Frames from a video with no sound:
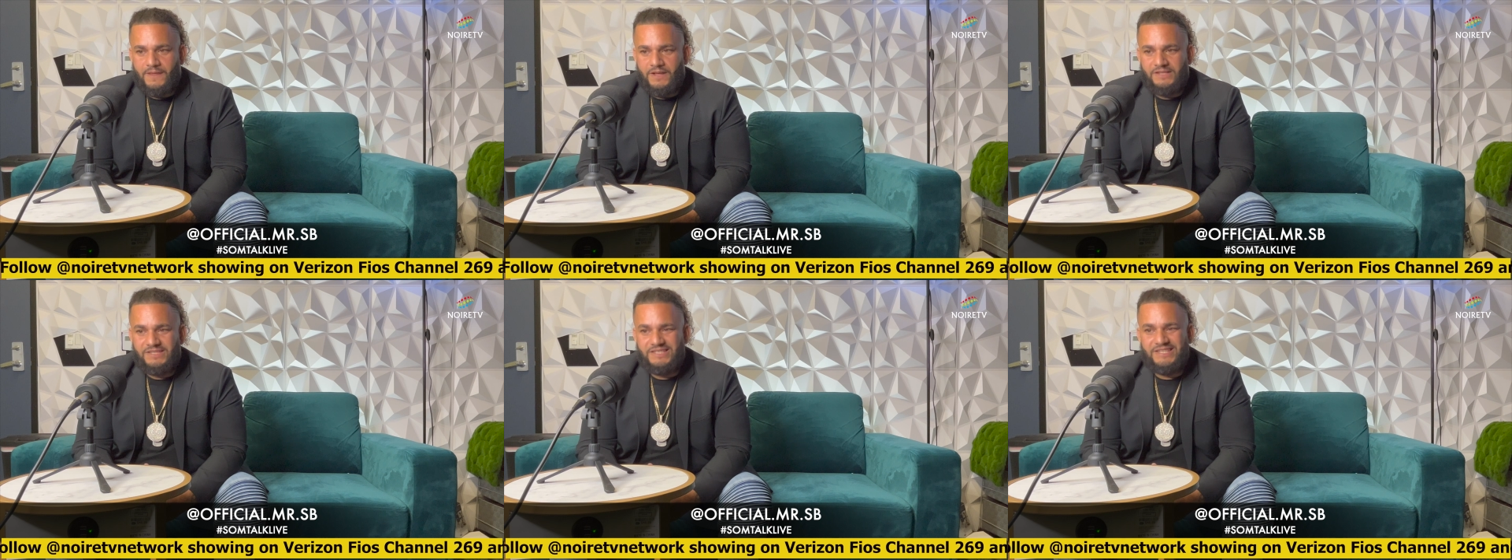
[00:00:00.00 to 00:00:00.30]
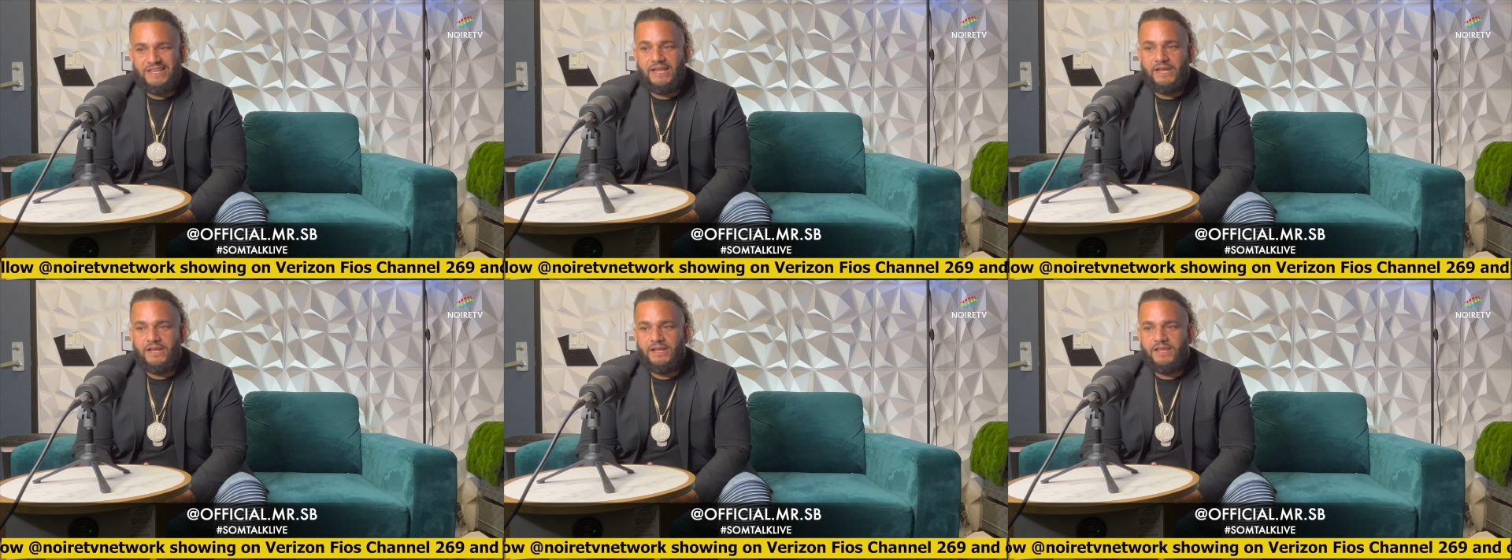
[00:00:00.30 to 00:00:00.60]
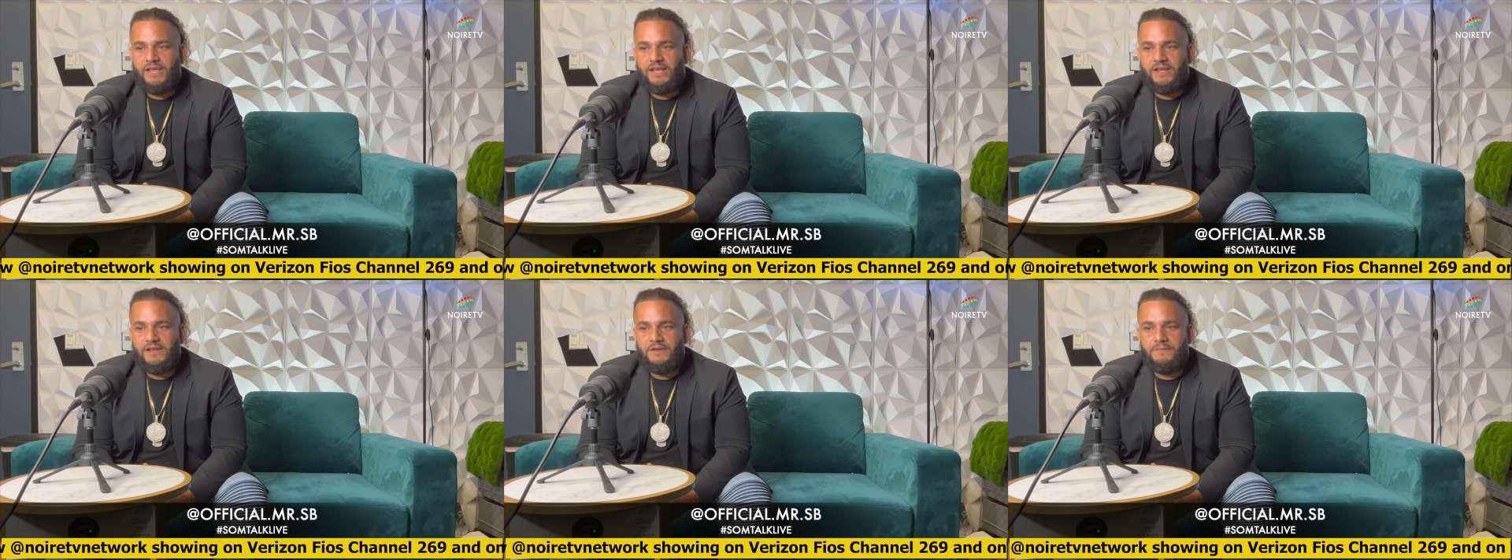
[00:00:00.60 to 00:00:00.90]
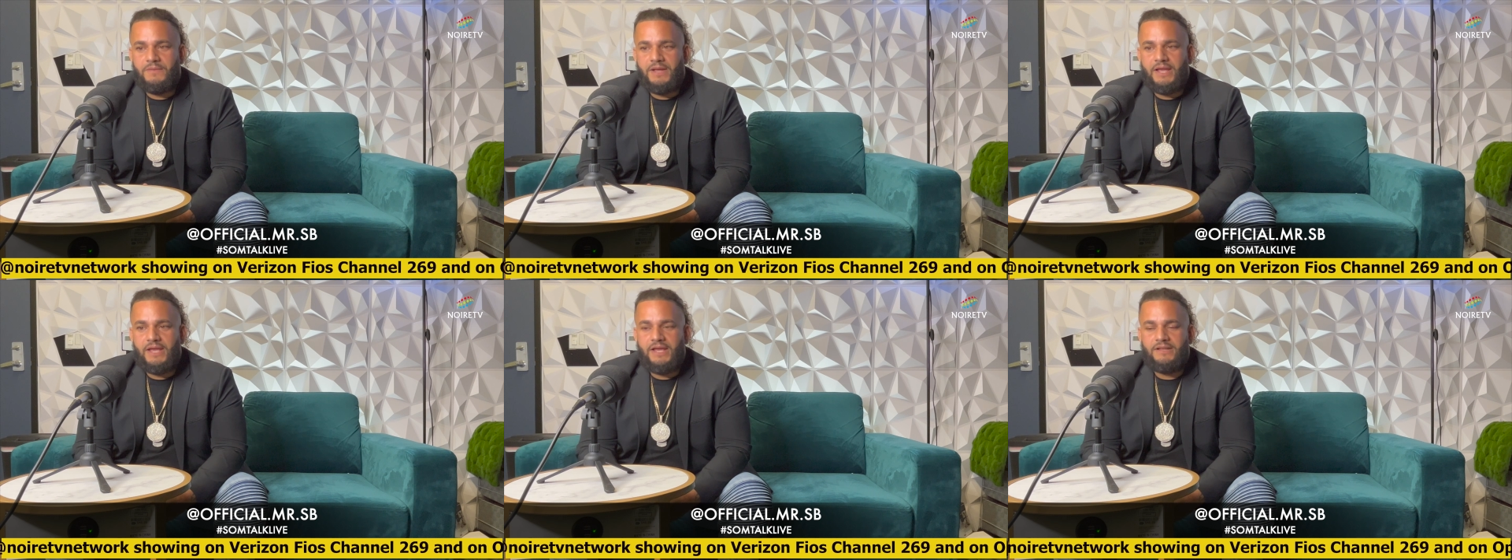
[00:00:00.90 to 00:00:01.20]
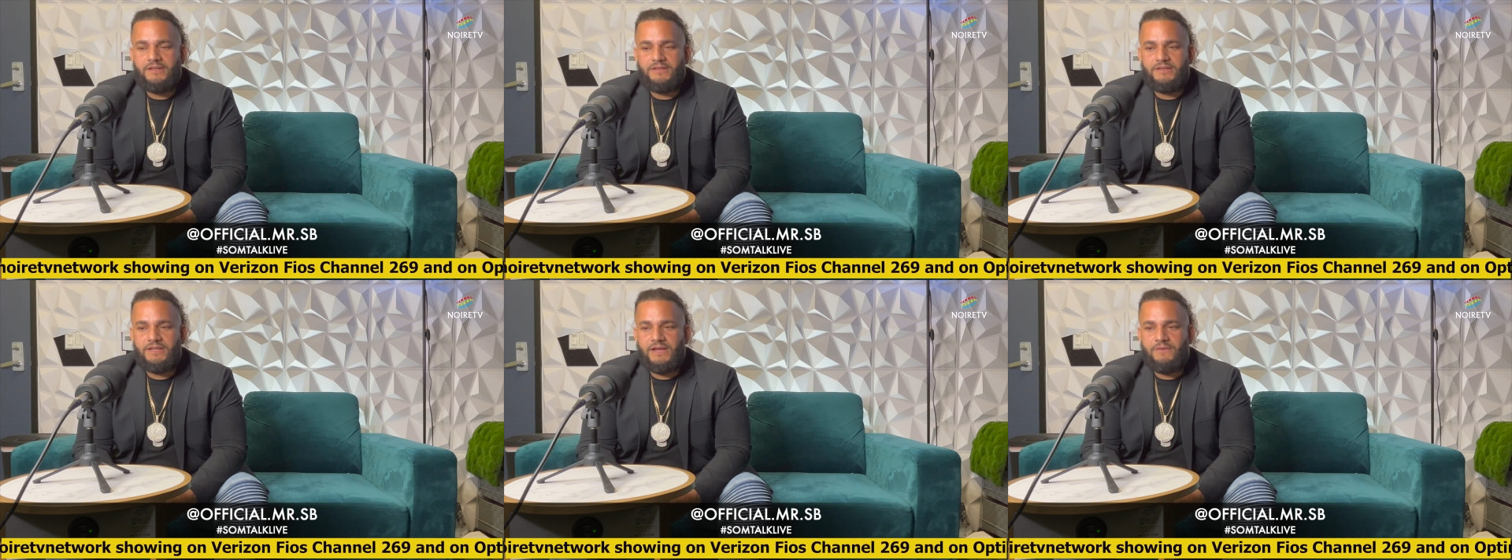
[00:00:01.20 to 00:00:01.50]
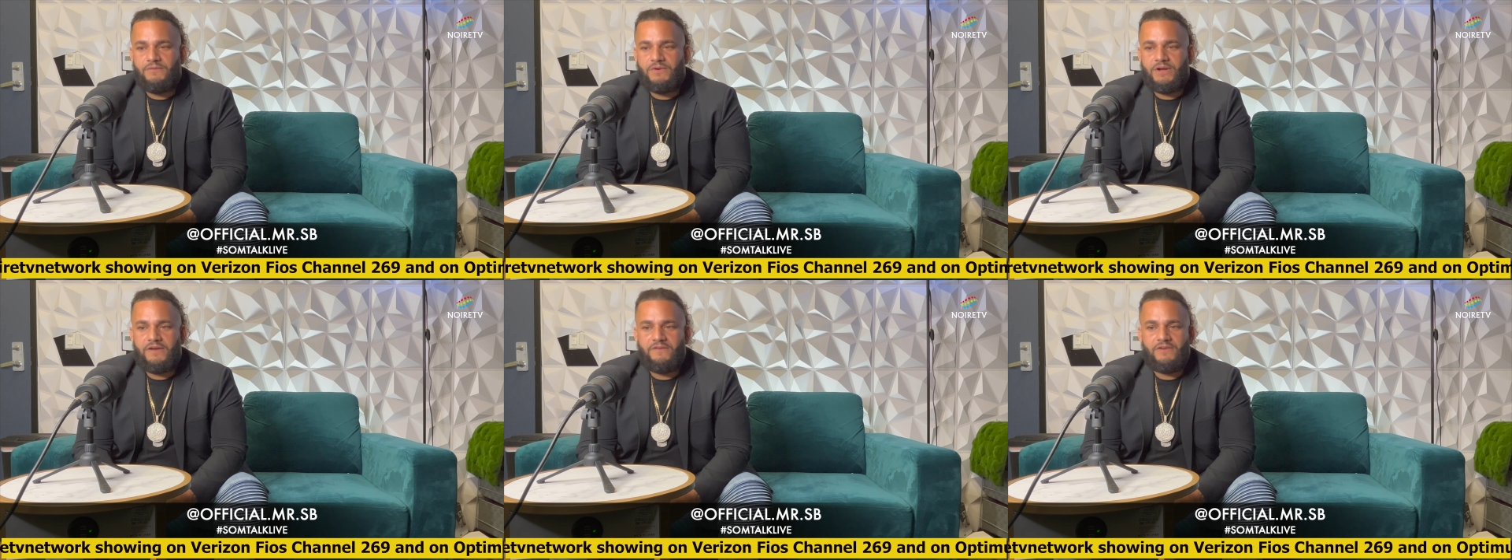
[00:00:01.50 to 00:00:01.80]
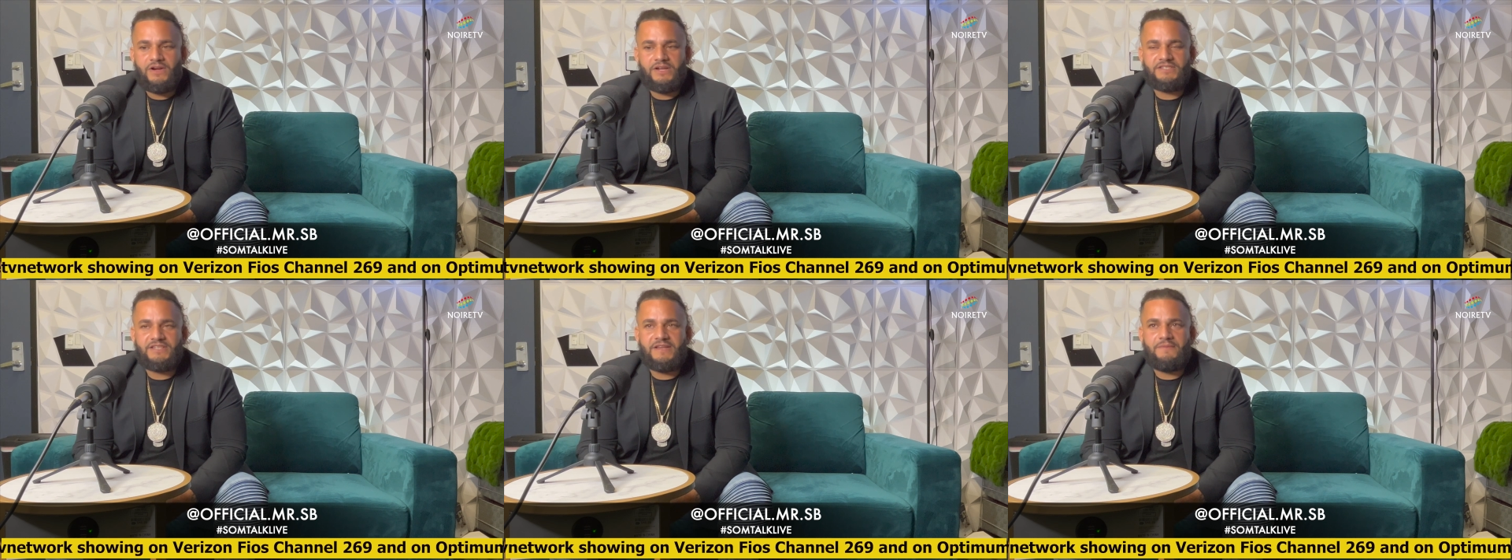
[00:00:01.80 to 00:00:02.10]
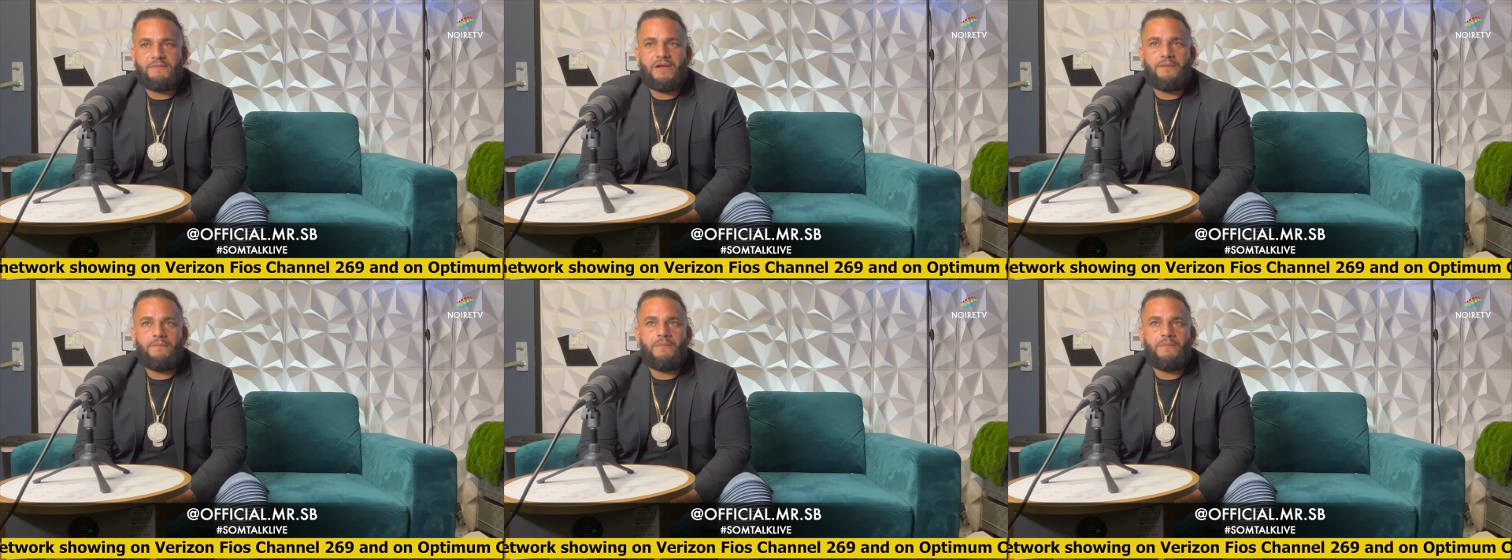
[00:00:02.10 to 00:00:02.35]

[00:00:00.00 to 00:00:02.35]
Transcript: dedicated man, that whatever I set my